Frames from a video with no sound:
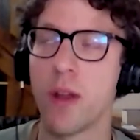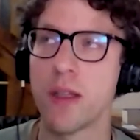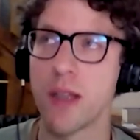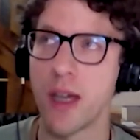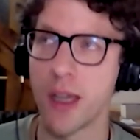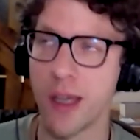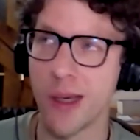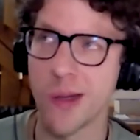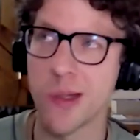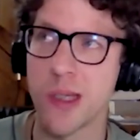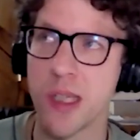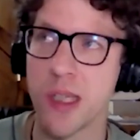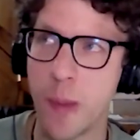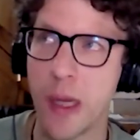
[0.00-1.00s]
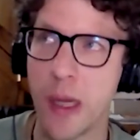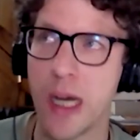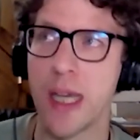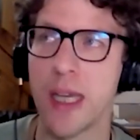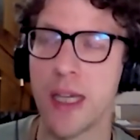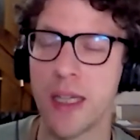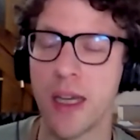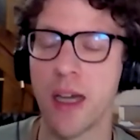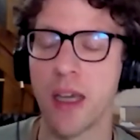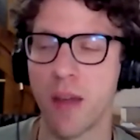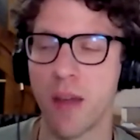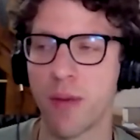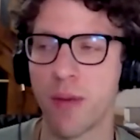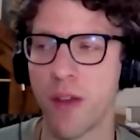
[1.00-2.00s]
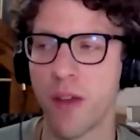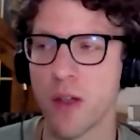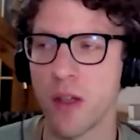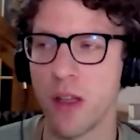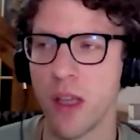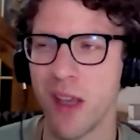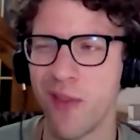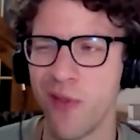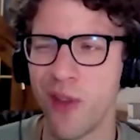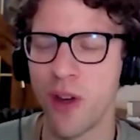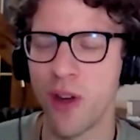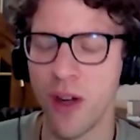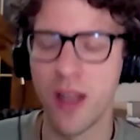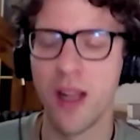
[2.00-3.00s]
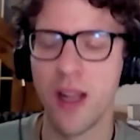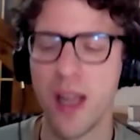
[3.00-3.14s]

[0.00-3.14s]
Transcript: diagnosis by an eye care professional, if you're